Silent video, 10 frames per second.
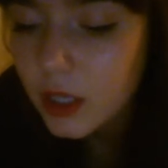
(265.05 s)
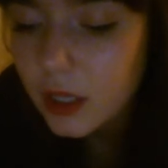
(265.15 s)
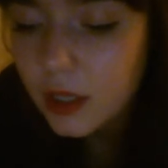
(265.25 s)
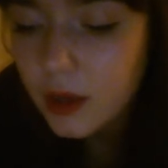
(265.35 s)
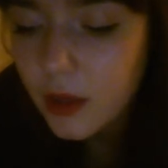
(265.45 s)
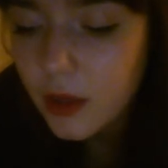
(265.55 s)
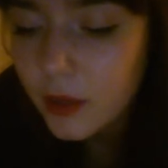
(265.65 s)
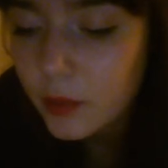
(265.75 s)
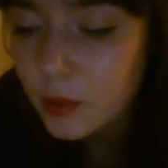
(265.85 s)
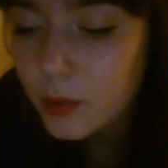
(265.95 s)
in another
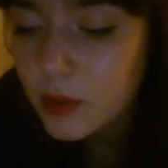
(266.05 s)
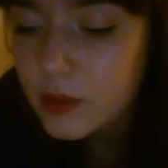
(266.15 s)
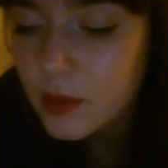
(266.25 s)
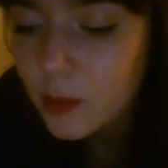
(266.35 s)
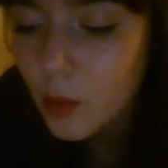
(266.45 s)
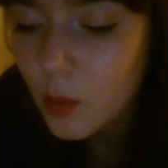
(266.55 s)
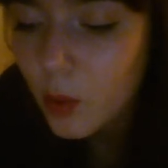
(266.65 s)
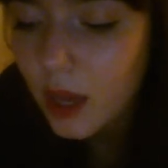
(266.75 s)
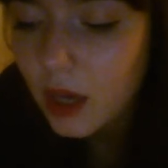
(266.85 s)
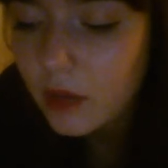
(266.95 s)
room with some
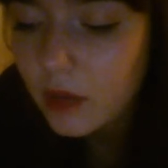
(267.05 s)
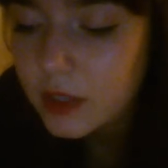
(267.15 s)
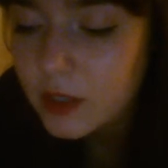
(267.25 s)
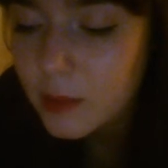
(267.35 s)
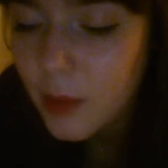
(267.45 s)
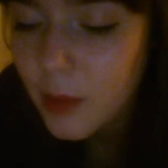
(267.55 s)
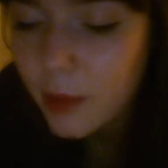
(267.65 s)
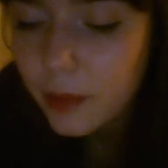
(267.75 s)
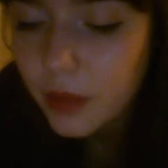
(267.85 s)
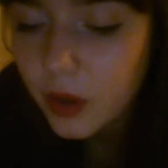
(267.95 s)
more elevated
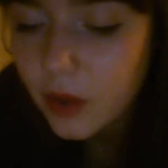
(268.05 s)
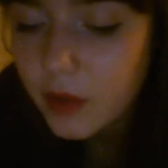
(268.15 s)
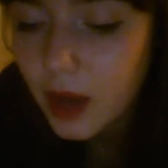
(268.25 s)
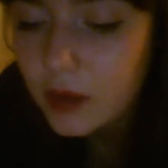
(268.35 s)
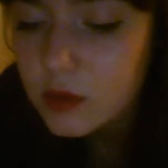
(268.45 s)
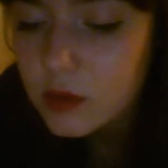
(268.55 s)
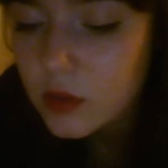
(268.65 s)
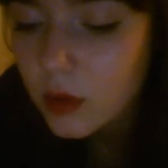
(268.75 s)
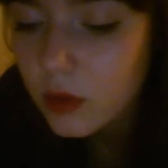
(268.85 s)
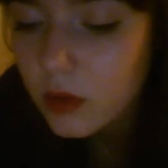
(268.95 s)
member of the household,